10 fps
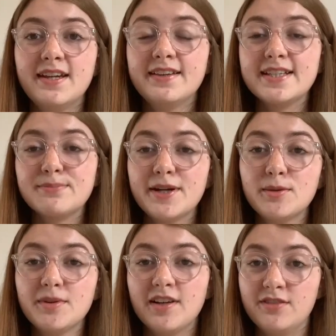This might not
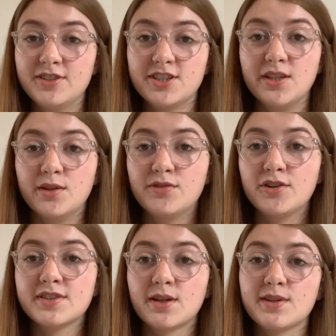be relevant to you if your
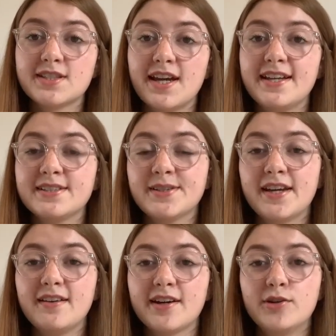results day is looking
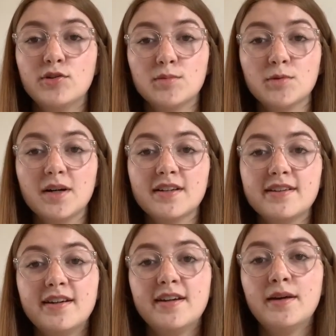like a normal one,
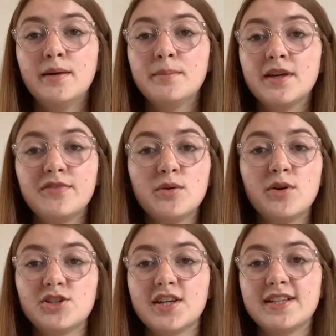but if you're
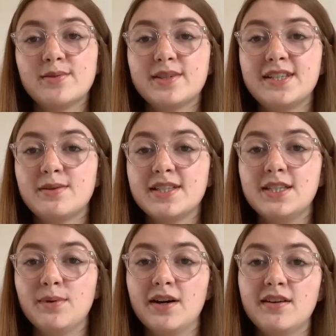watching in
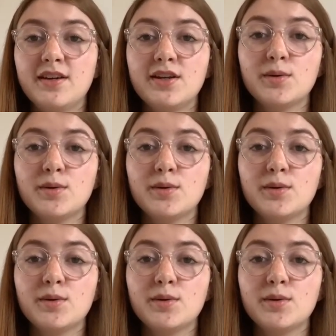2021, you'll